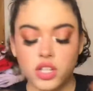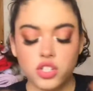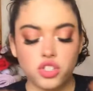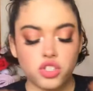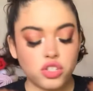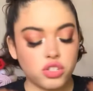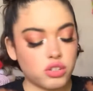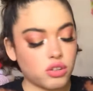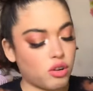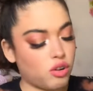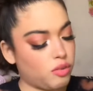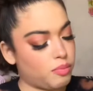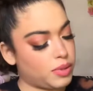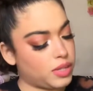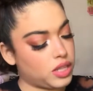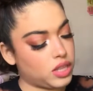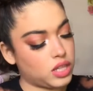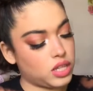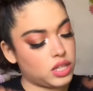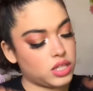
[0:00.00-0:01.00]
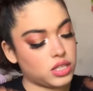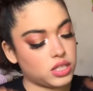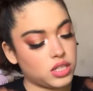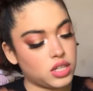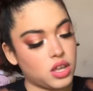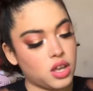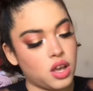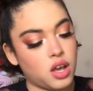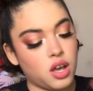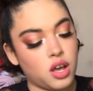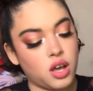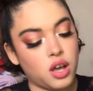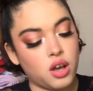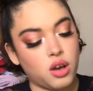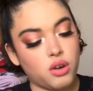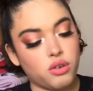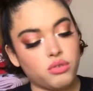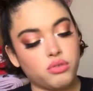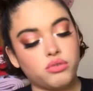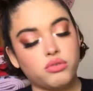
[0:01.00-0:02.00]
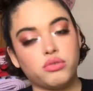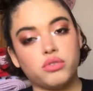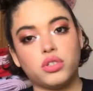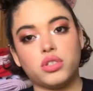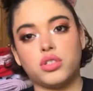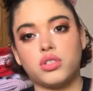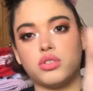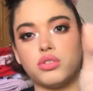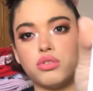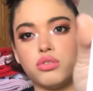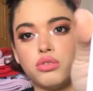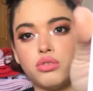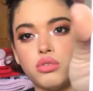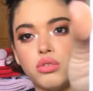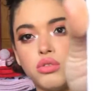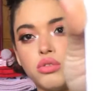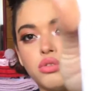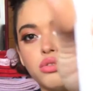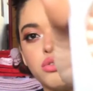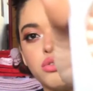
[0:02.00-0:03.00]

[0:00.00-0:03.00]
just open this. Oh, this is so